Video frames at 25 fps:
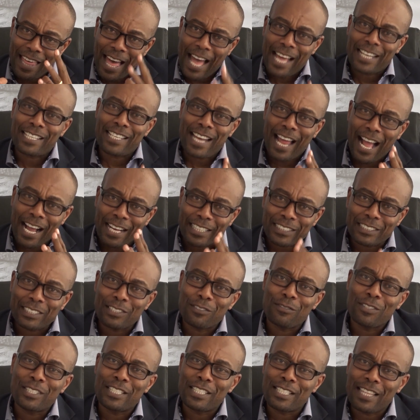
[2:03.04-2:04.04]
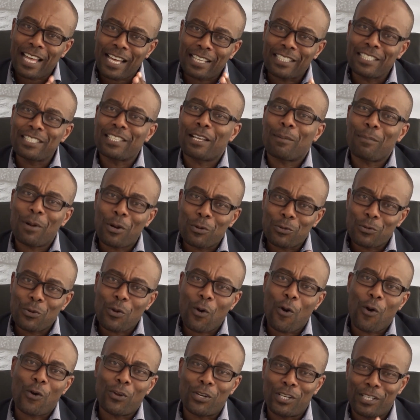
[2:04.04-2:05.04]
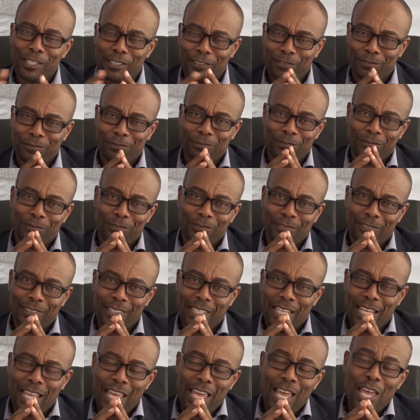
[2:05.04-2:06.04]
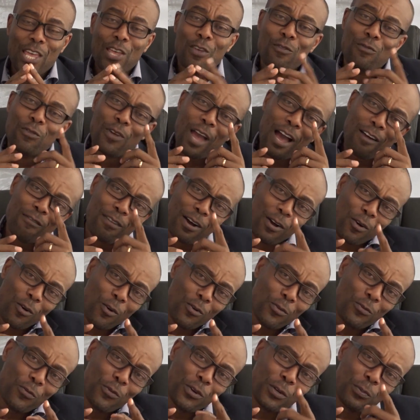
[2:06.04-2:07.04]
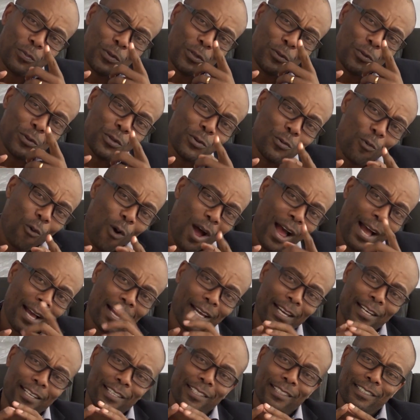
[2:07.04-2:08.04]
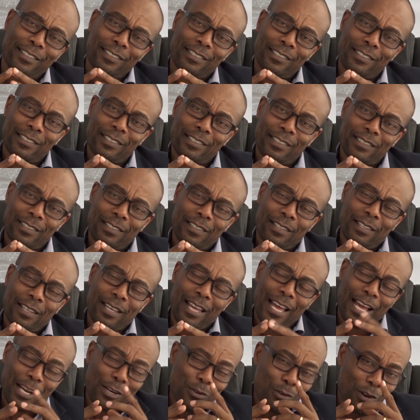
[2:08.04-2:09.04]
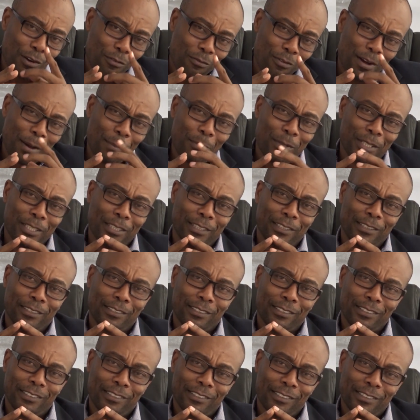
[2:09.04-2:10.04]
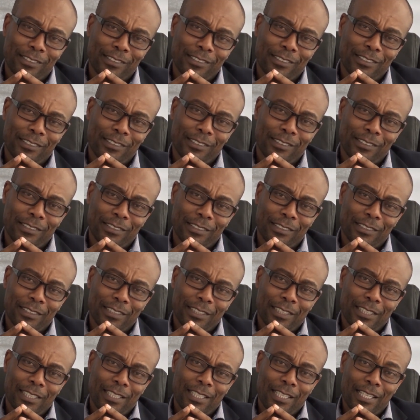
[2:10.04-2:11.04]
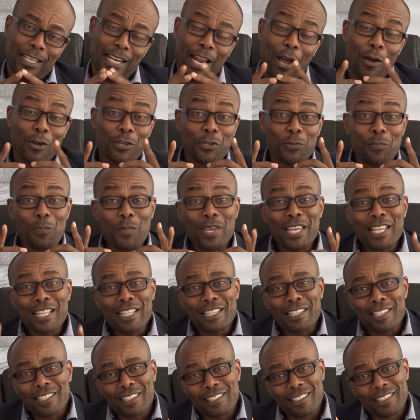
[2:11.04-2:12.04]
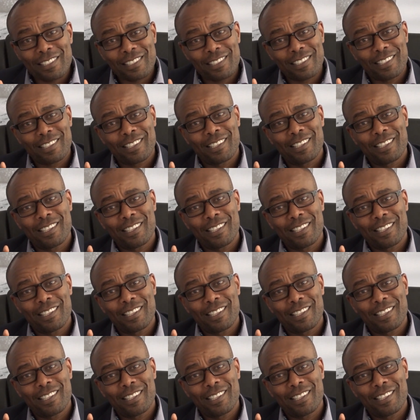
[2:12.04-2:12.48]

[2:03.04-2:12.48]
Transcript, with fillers: that activity that is about God. If you have a conflict between work and your family, now it means